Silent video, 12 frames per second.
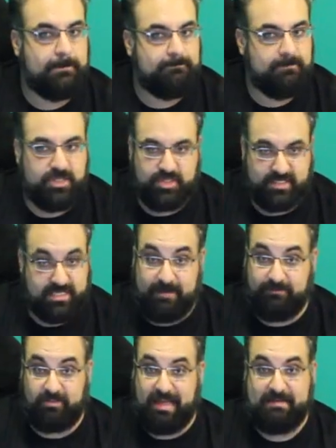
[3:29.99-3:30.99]
It's just that
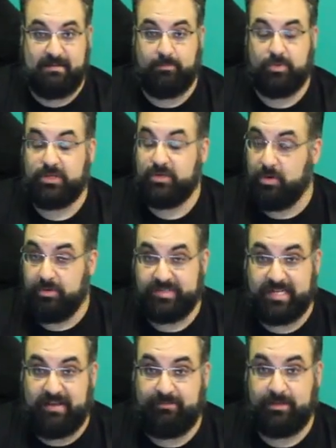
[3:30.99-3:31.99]
flat number. You always
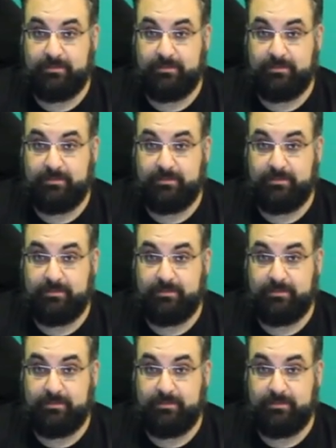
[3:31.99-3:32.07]
have it.